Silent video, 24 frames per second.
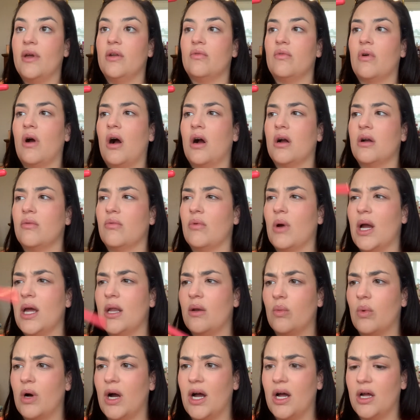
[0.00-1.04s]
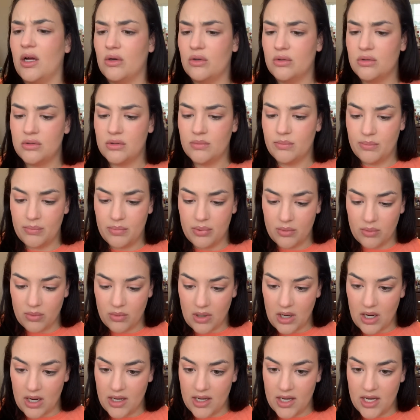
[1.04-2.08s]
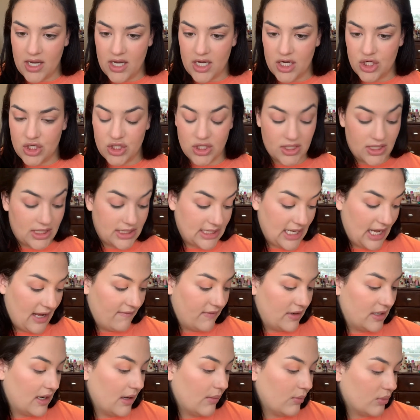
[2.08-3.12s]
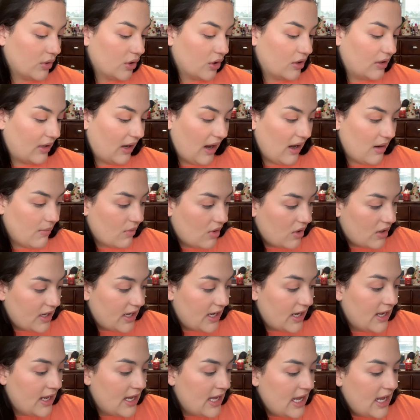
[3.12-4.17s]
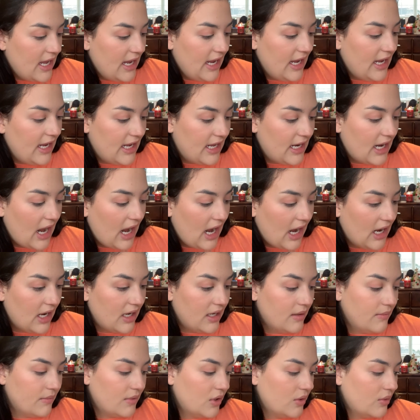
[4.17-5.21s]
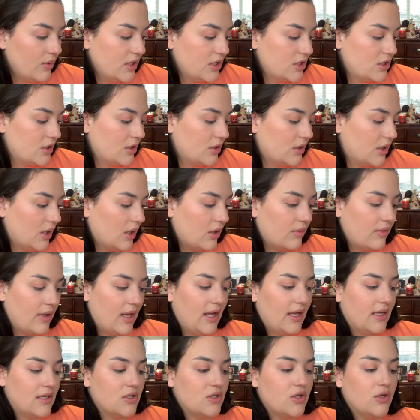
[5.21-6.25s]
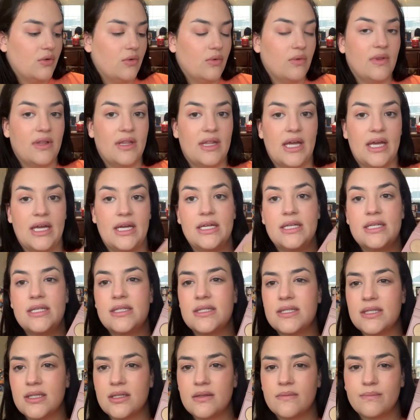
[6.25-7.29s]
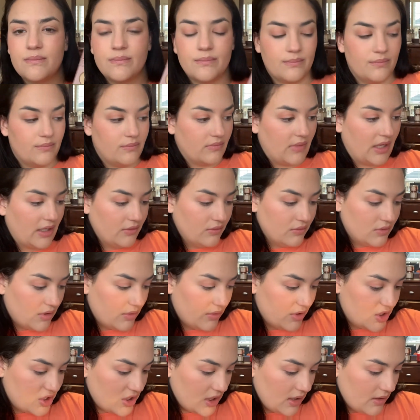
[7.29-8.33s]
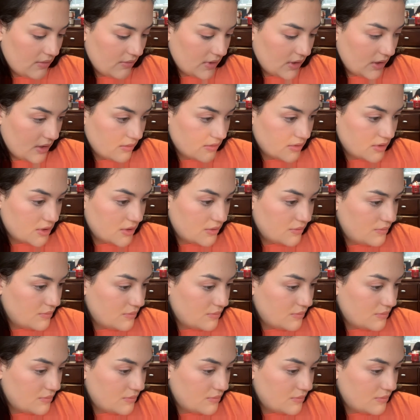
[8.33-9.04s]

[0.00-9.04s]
Rock Wet n Wild brush. It doesn't have a number or name on it, and I am going to go into this. I don't know what shade I want to go into.